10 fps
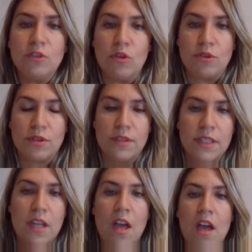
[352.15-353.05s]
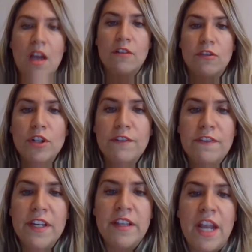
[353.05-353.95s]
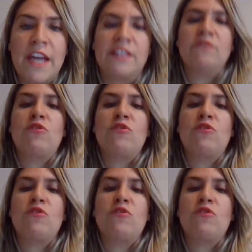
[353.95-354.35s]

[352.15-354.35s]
courses. For the field elective